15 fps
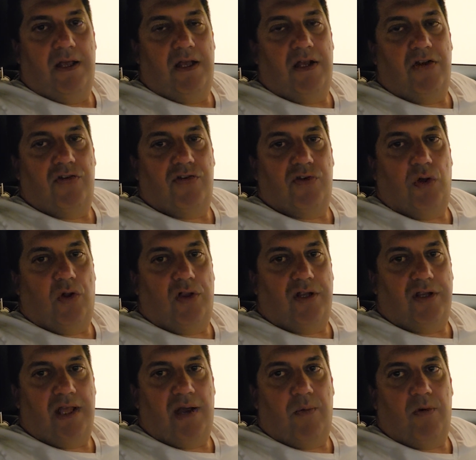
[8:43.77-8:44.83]
and
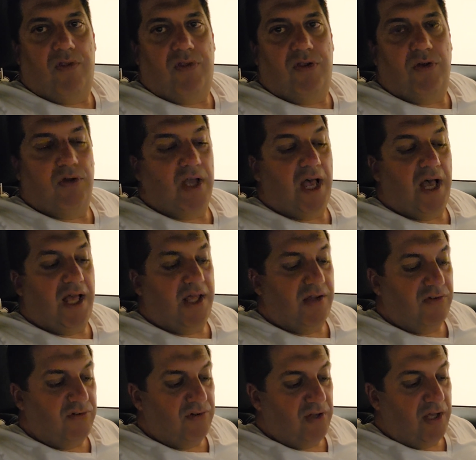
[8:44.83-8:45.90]
installing that with you
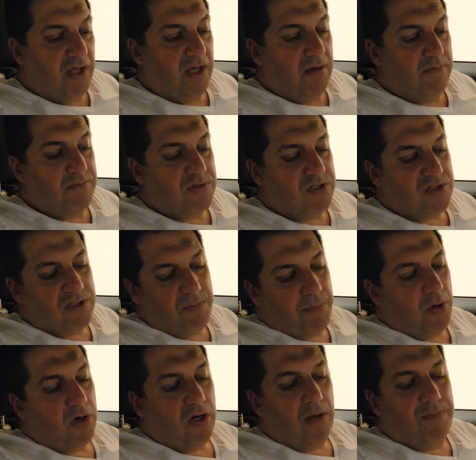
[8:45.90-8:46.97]
guys, just to
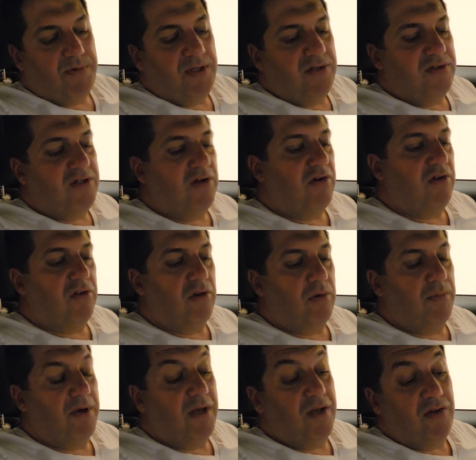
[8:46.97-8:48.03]
perk up the interior a little
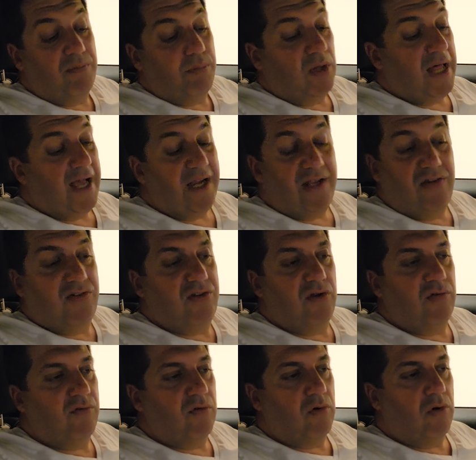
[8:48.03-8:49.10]
bit. It is black and
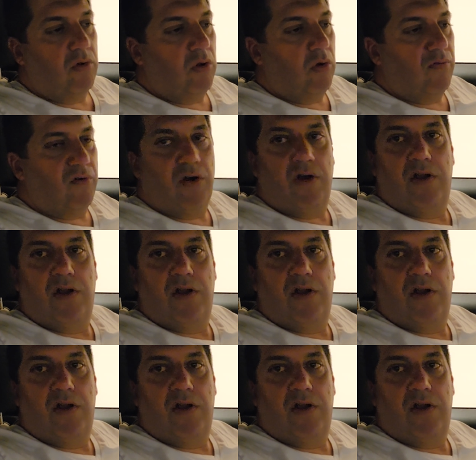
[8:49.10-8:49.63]
silver all over.